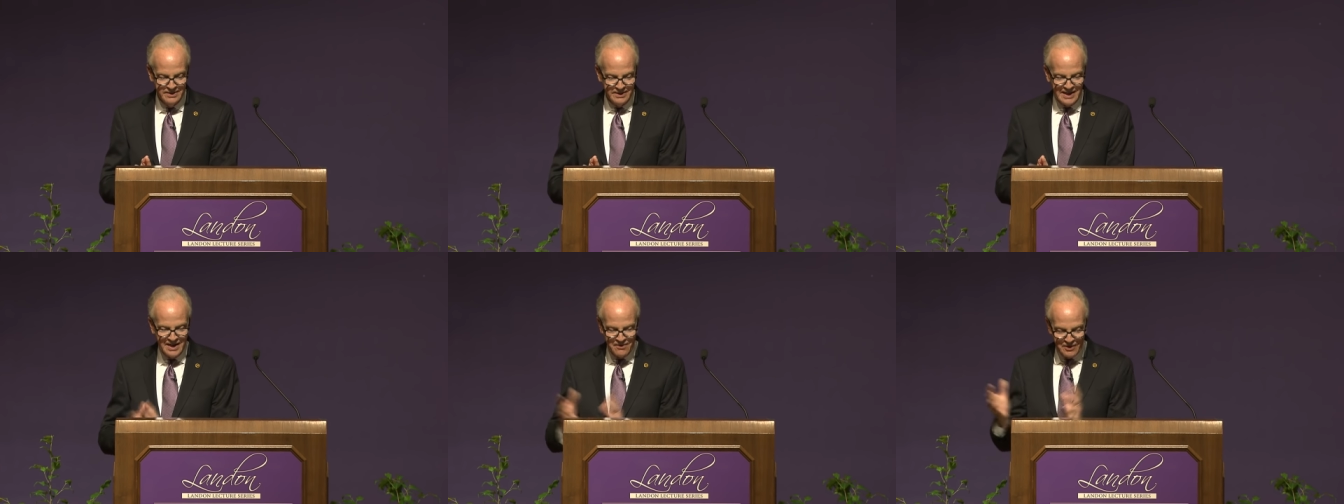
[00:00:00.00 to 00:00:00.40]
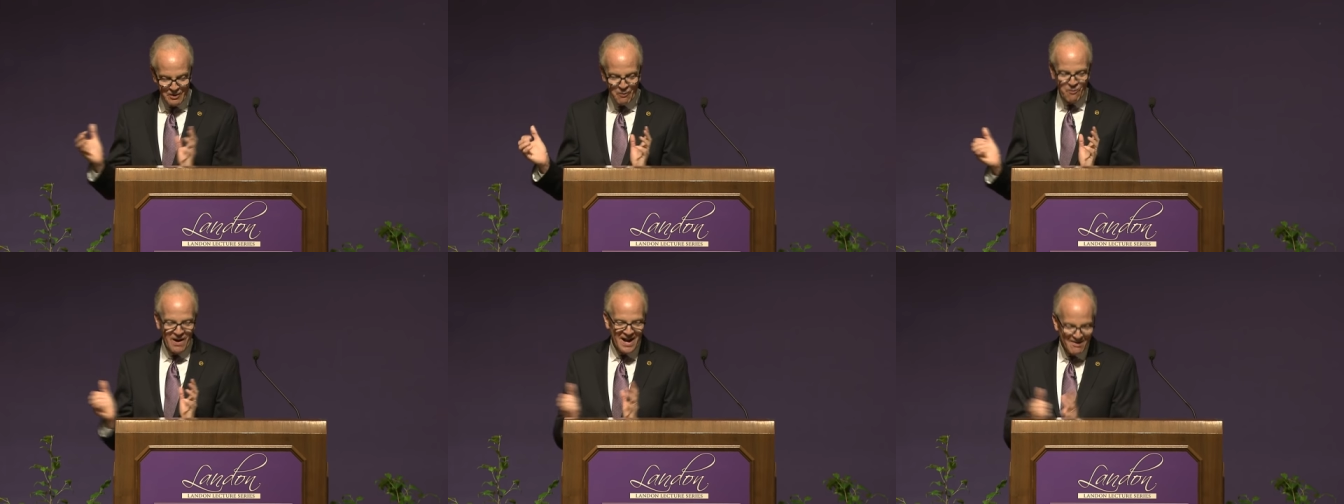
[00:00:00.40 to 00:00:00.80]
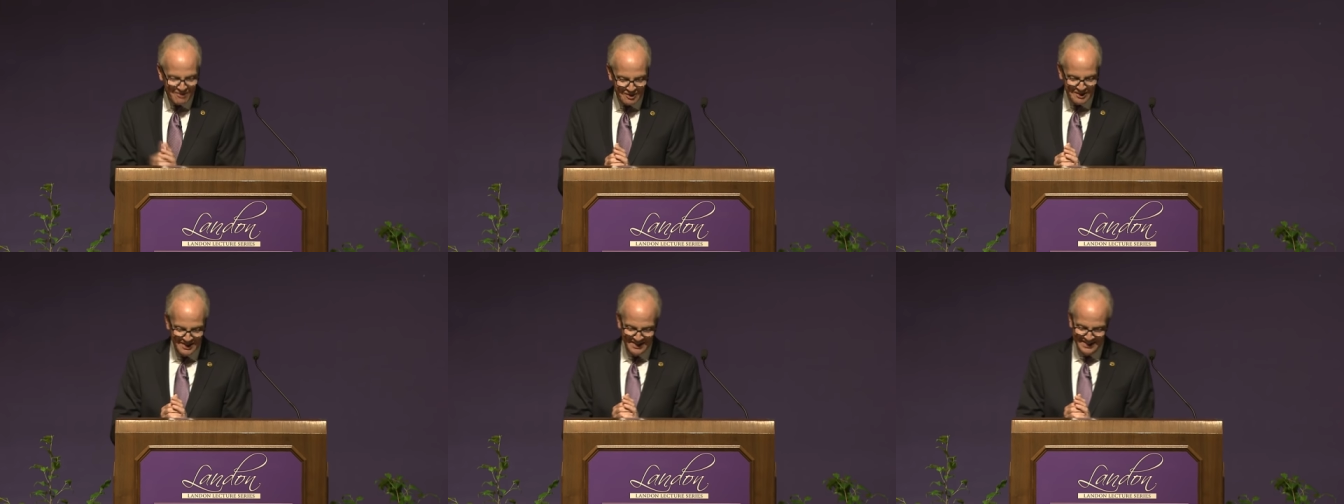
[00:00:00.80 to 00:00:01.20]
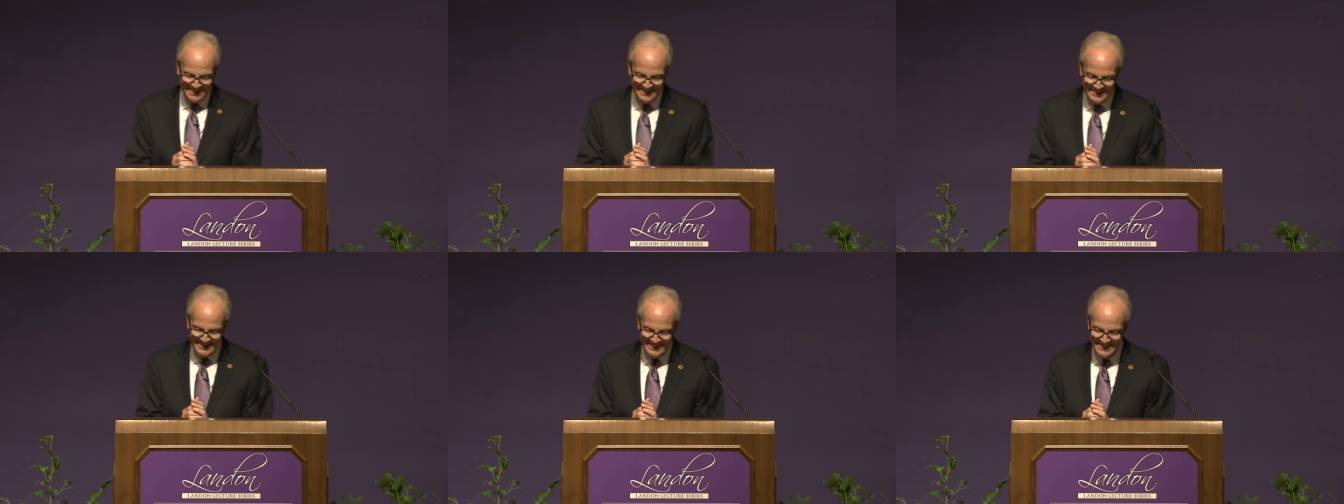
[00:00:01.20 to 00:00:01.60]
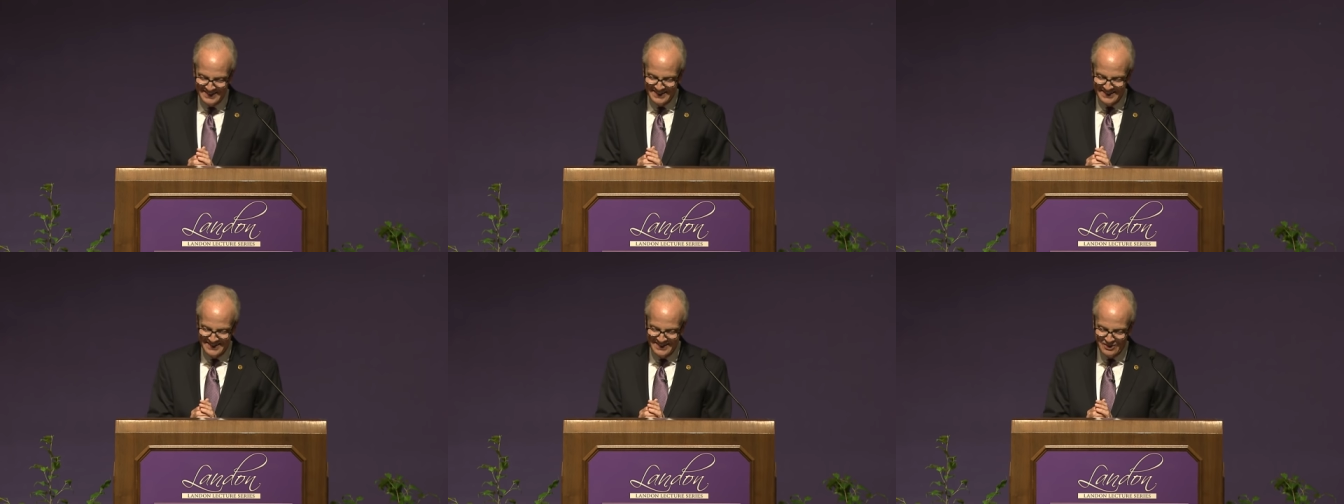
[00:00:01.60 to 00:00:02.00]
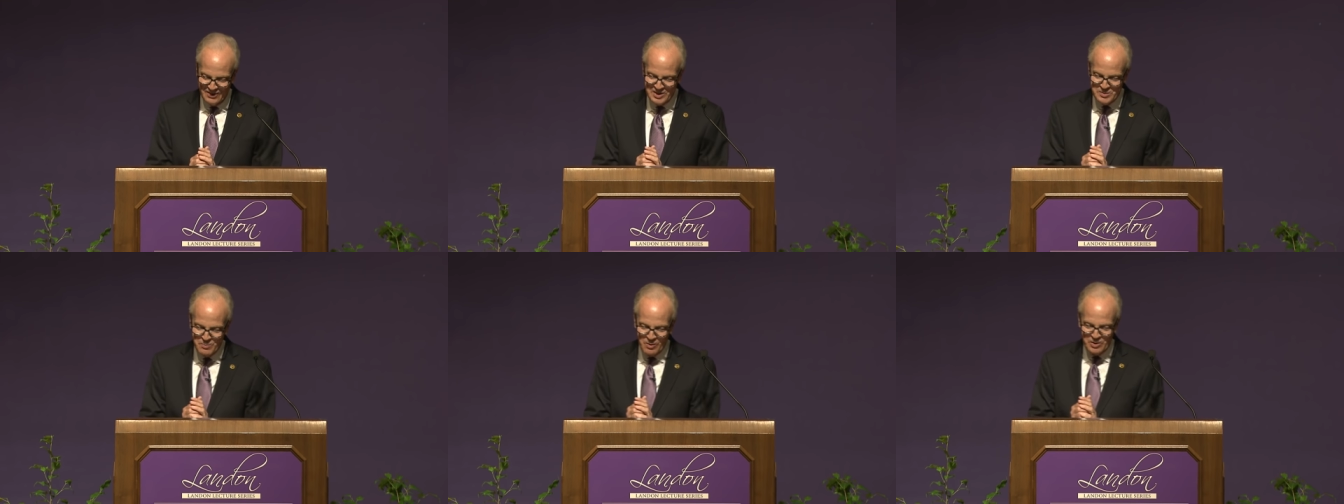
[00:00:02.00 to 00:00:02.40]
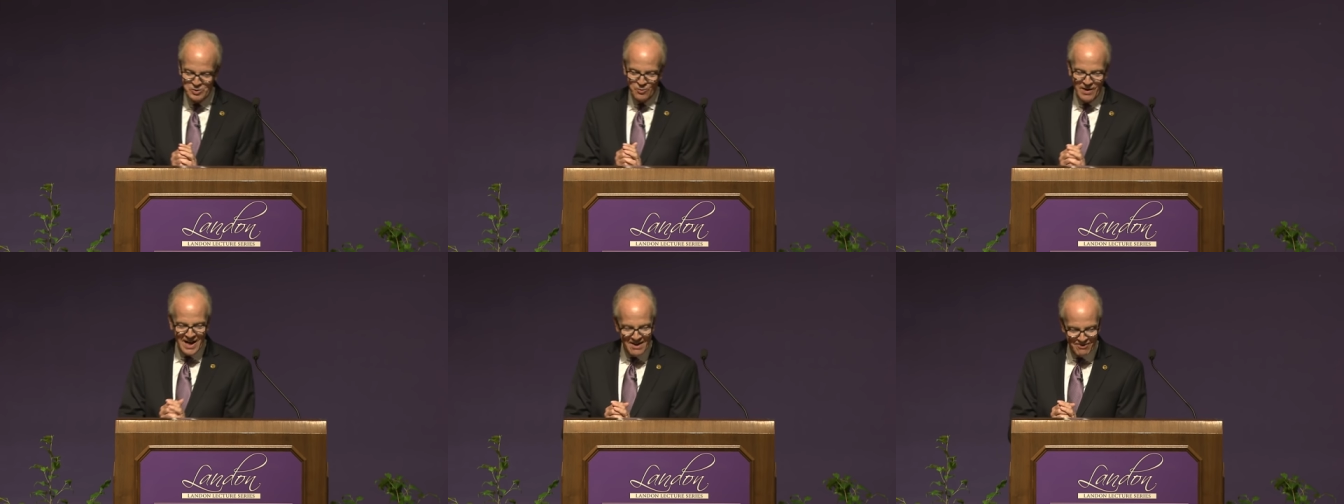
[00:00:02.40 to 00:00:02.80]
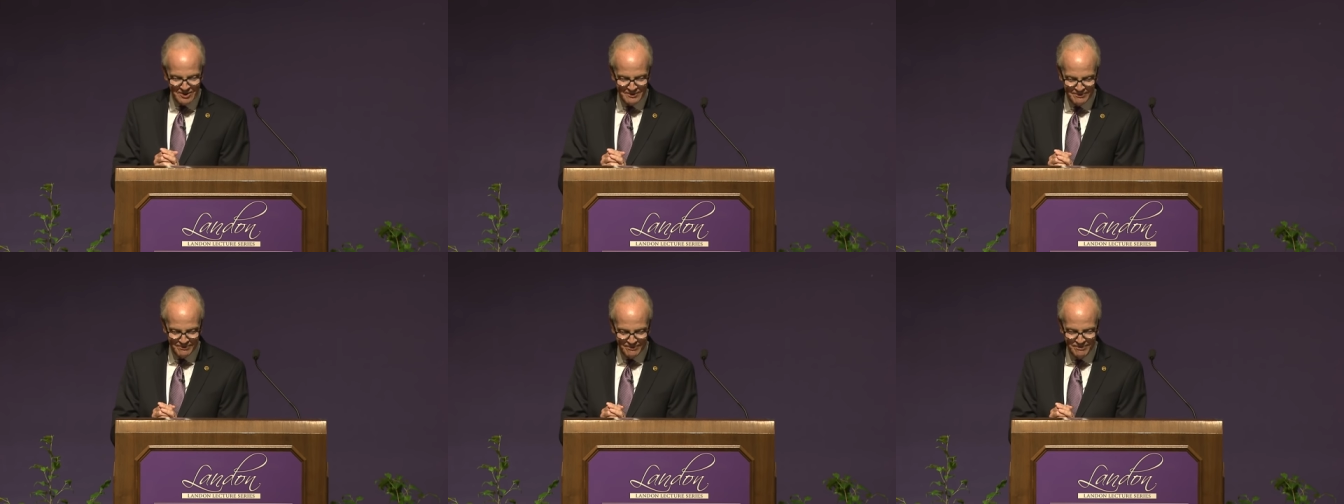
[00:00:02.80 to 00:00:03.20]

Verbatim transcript: kind of their rival, Greensburg's rival.